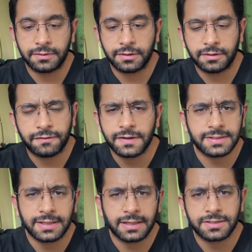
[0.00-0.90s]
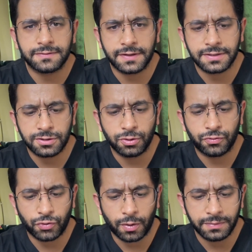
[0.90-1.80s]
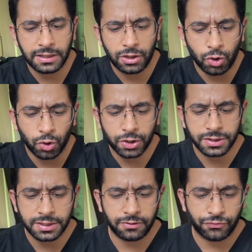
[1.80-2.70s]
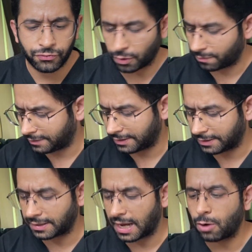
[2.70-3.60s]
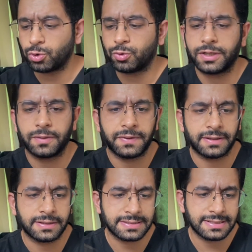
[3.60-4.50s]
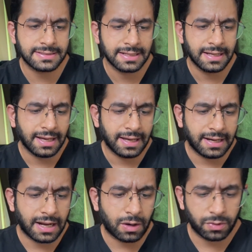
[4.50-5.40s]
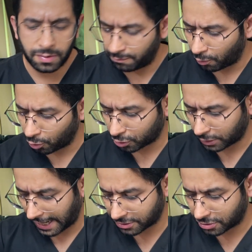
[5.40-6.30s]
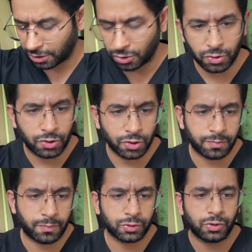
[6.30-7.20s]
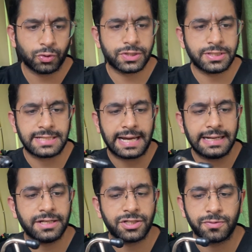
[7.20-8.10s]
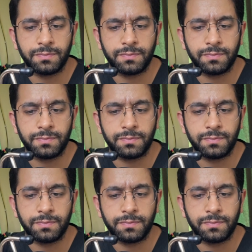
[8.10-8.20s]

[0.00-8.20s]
the first thing is first, you know, from their looks and from their outward appearances. Now, both actually look good, both look stylish.